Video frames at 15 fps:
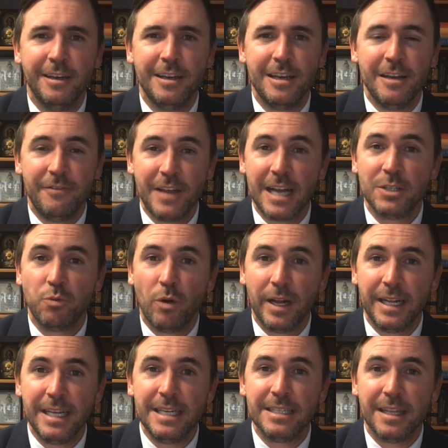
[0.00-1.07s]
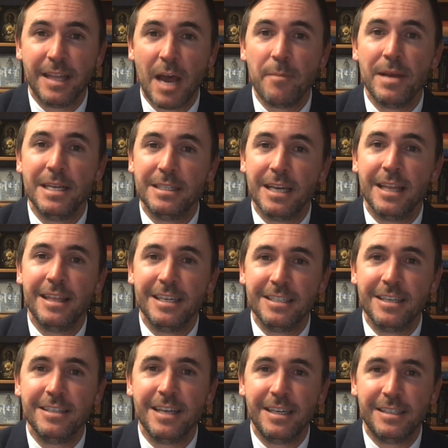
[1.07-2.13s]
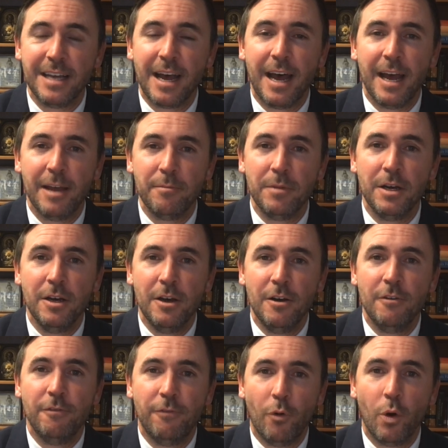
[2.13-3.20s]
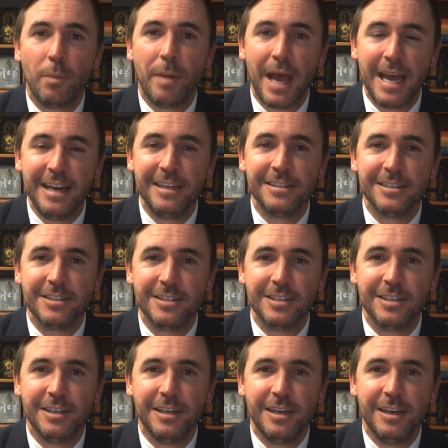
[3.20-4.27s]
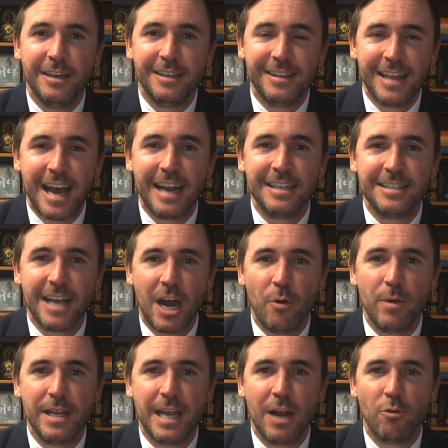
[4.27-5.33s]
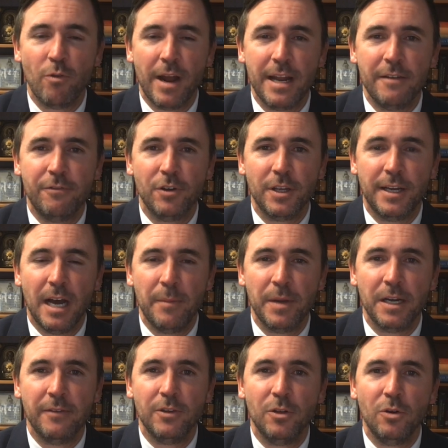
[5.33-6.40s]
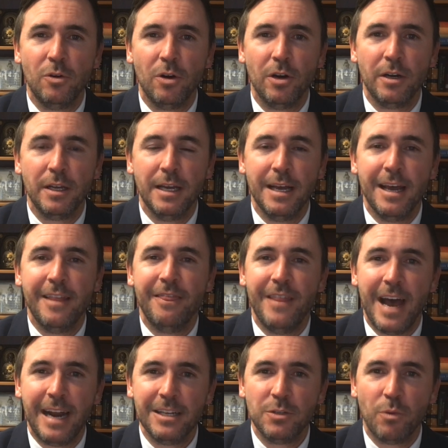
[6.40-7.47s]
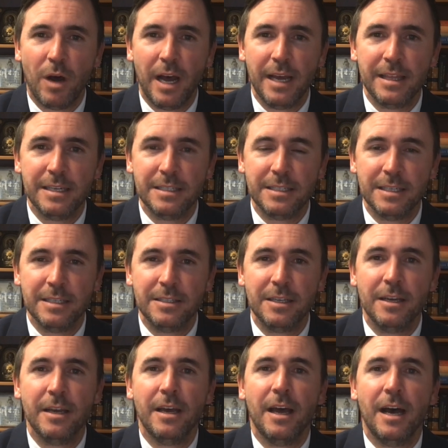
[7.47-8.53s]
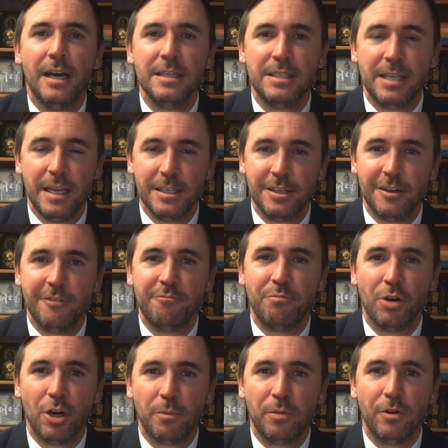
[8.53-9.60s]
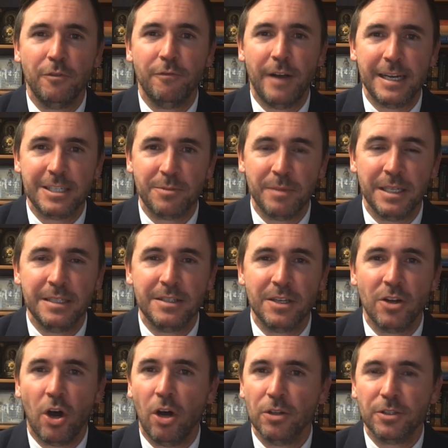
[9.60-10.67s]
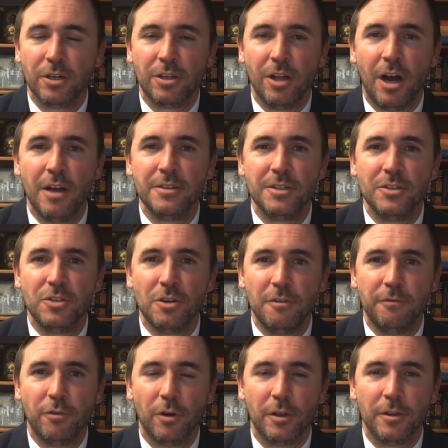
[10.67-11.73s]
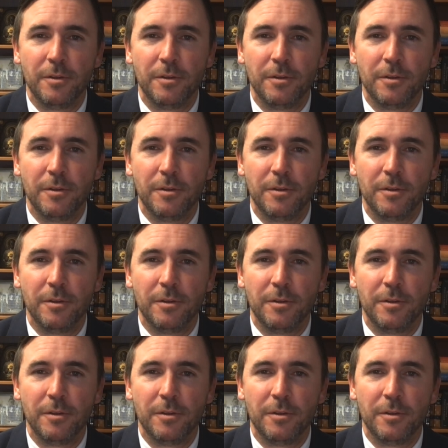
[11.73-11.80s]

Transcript: If that's what it is, then that means that this is a time for penance. That is how we get ready for the coming of the Lord. That is why this is a season of purple vestments and altar cloths and so forth.